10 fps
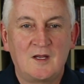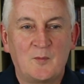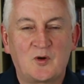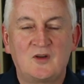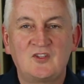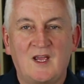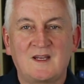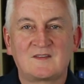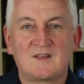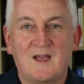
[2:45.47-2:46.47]

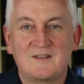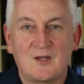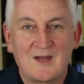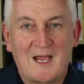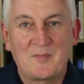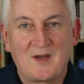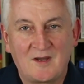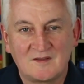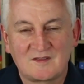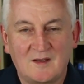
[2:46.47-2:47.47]
projects don't happen in
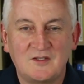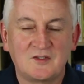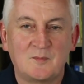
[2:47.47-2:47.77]
isolation,